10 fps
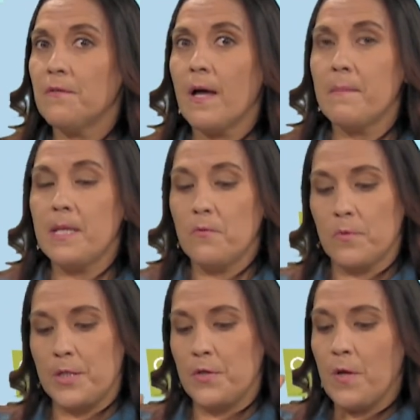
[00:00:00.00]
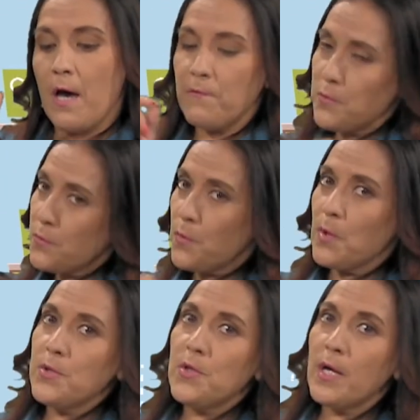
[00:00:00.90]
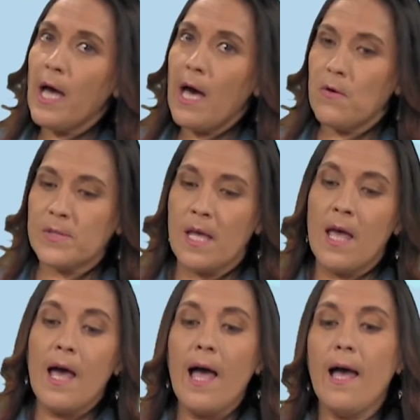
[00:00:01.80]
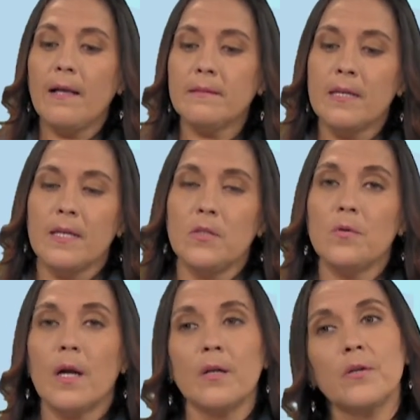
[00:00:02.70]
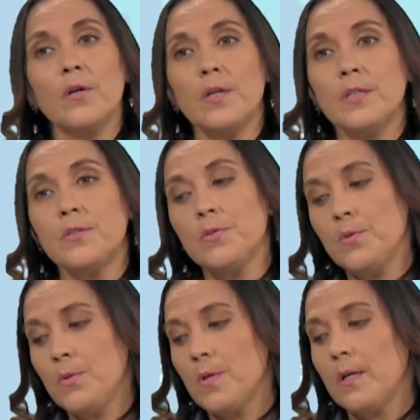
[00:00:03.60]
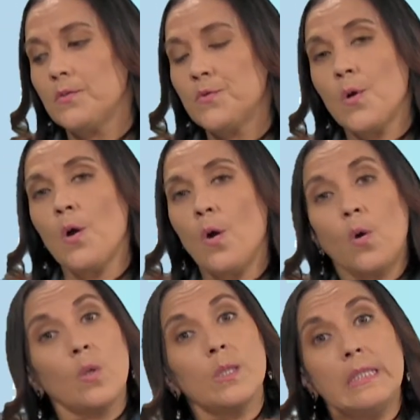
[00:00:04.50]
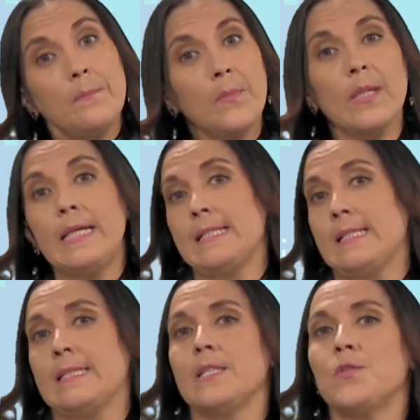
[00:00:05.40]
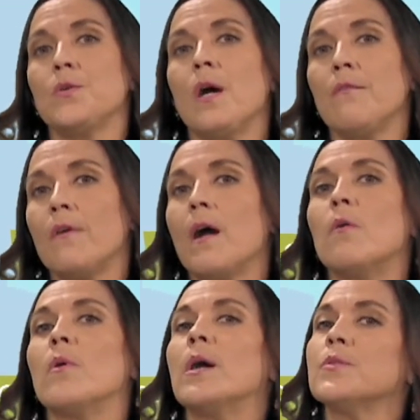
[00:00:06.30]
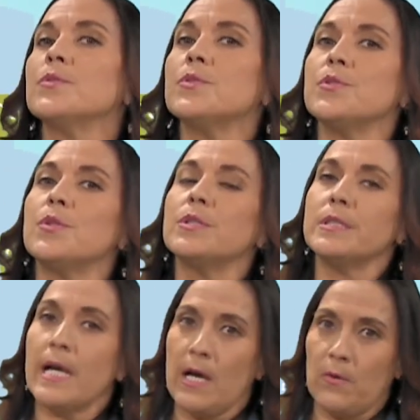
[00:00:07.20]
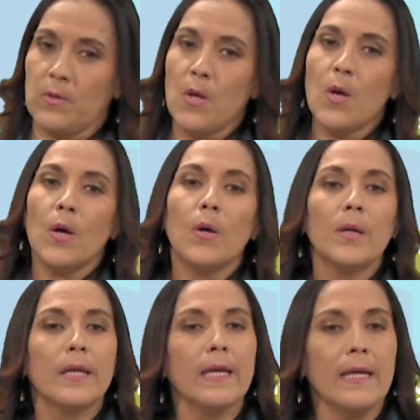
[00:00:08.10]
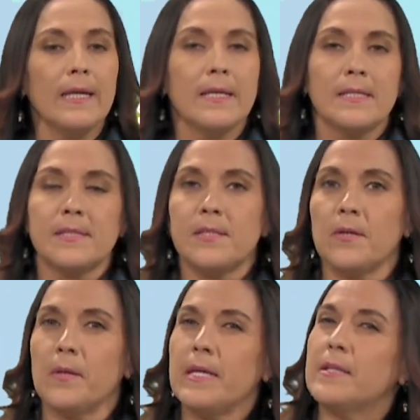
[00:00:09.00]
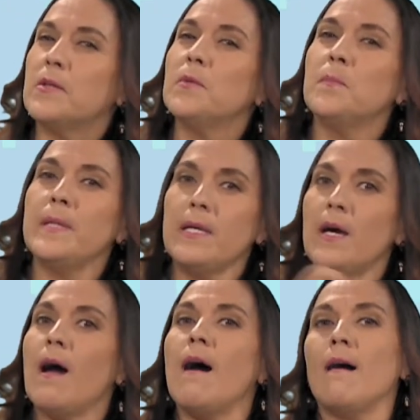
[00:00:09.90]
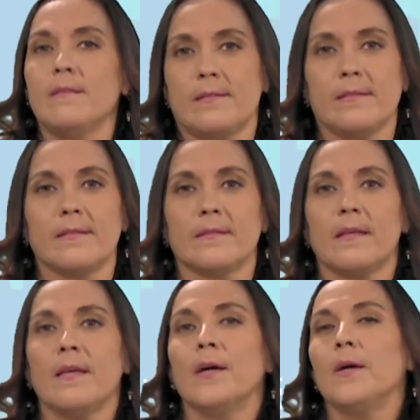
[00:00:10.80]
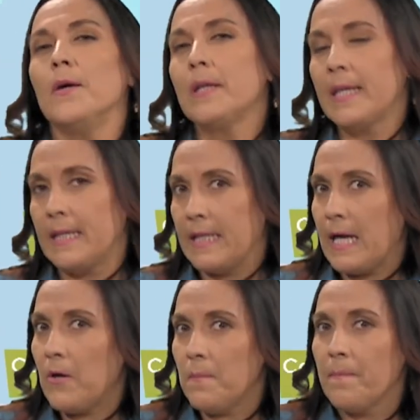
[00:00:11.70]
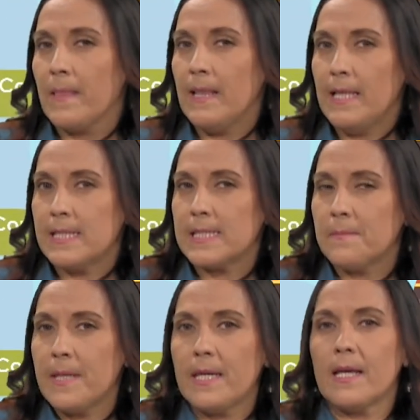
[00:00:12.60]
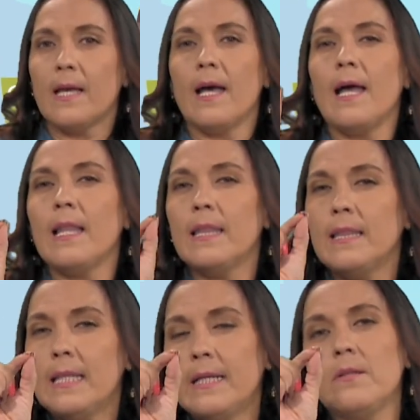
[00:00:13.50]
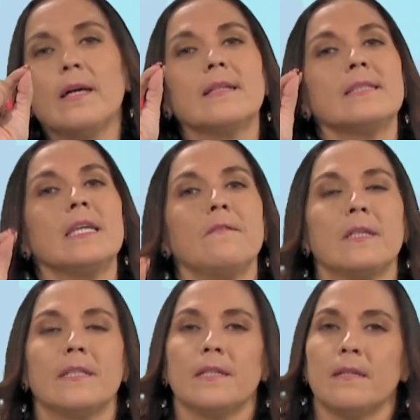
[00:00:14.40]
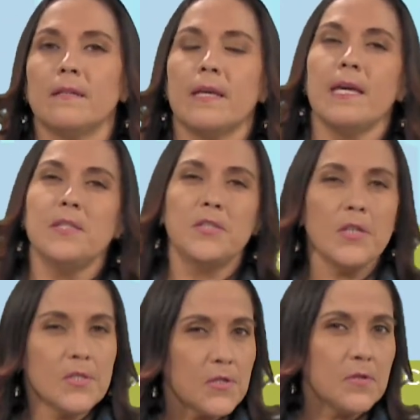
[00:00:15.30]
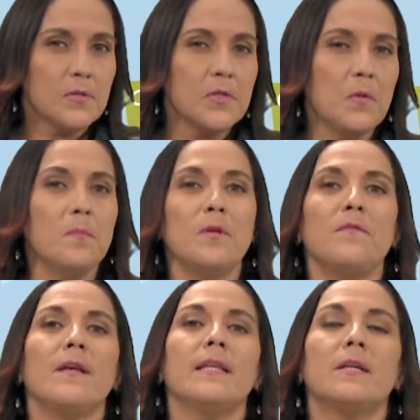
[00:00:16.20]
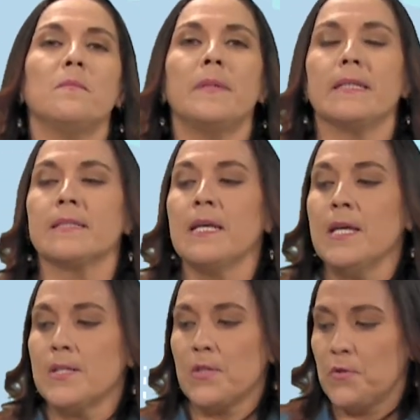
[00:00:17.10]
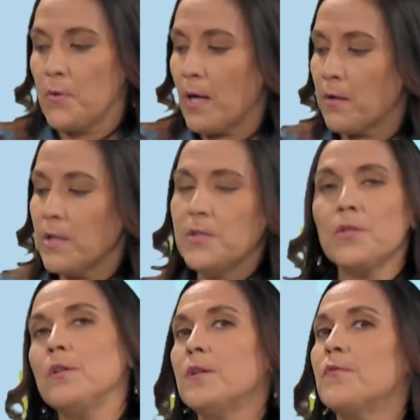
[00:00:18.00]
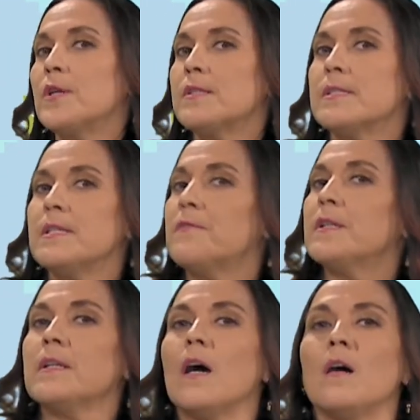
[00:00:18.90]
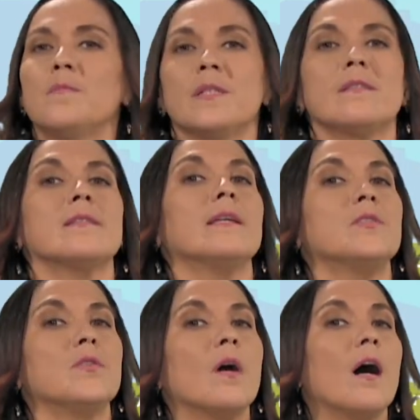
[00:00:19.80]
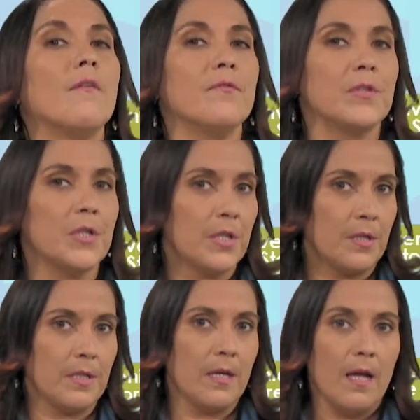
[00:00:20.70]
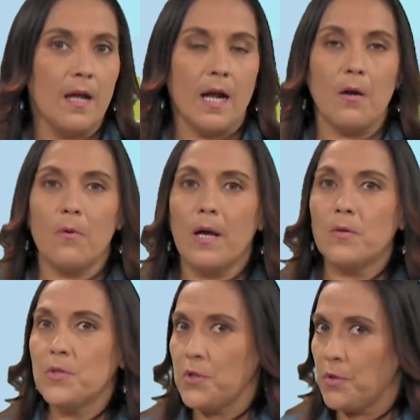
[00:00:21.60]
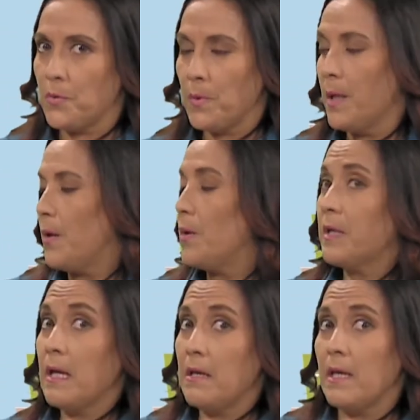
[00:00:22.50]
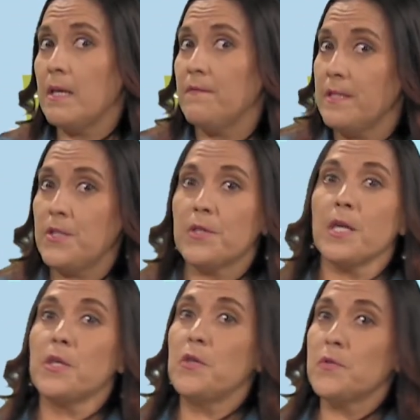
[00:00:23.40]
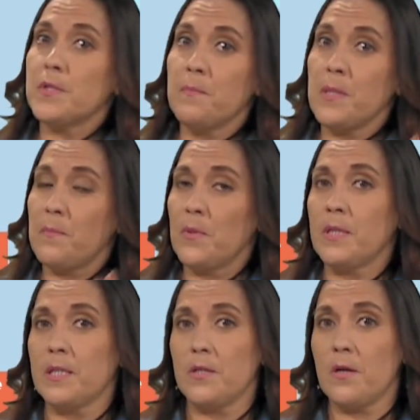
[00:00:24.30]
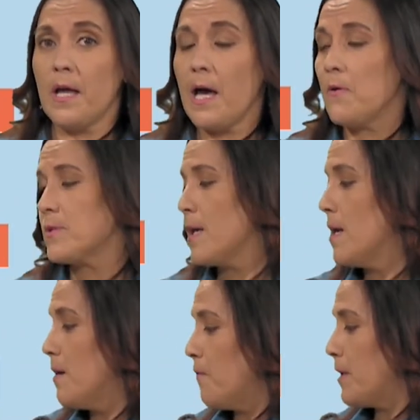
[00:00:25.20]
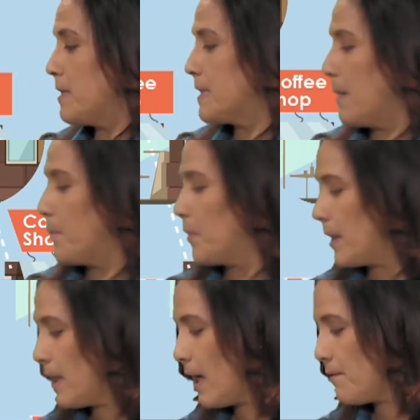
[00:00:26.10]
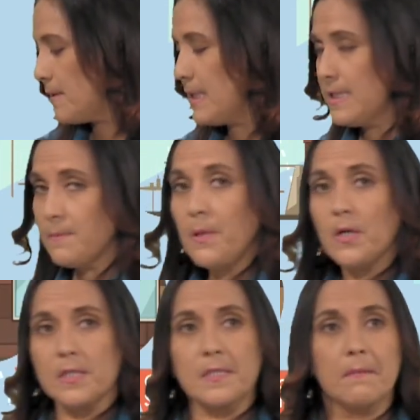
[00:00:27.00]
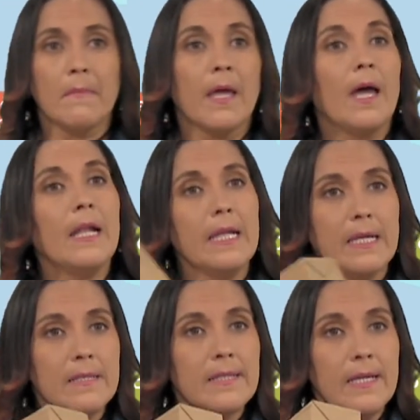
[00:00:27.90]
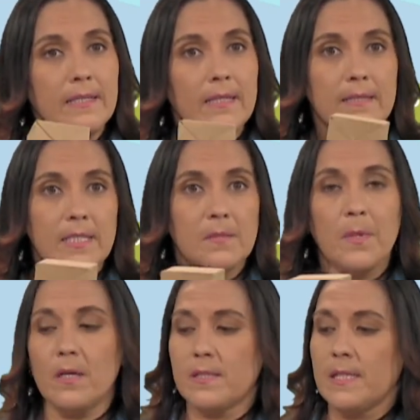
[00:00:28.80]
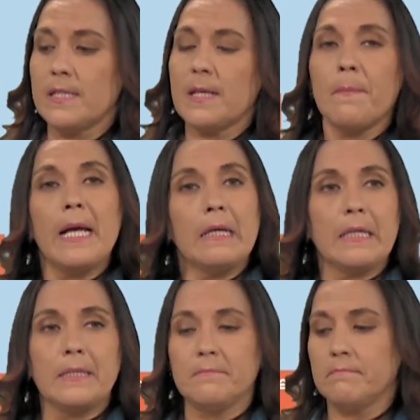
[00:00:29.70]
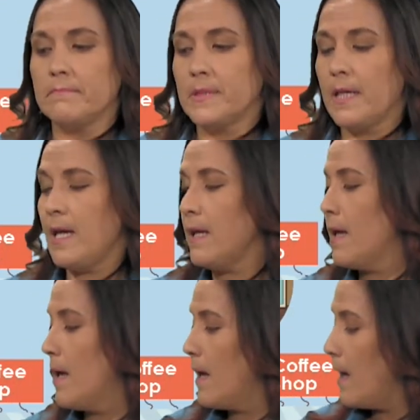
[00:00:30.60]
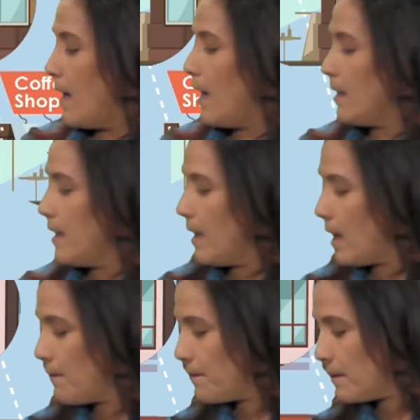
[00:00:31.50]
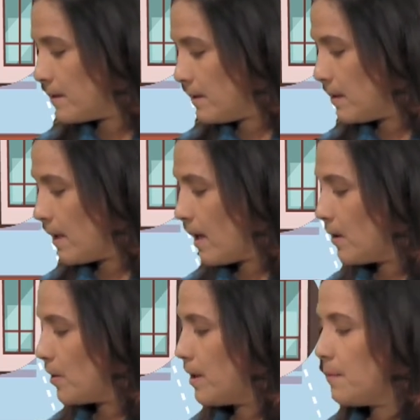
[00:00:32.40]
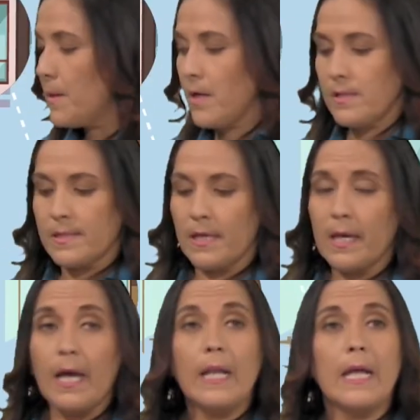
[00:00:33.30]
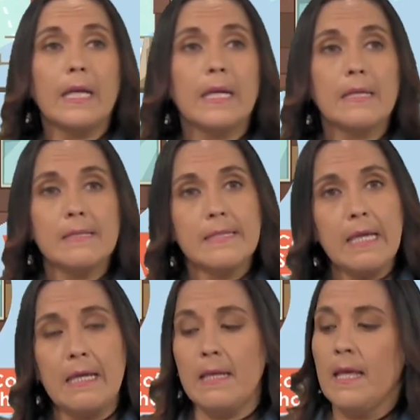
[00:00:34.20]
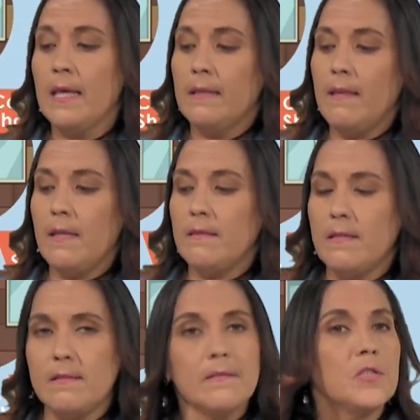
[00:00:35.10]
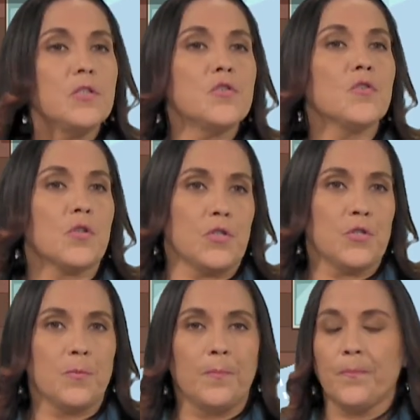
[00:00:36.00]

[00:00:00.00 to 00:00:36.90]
family, where you have to draw your house, and you are going to draw all the places that you have around your town, okay? So it could be awesome. Okay, now let's make a little activity, okay, just to move a little bit. So you are going to look for different objects that you have there around you, okay? Even you can use the people in your house. For example, I have this box, and I can say that this box is a bank, okay? And I have another box, and I can say that this is the church.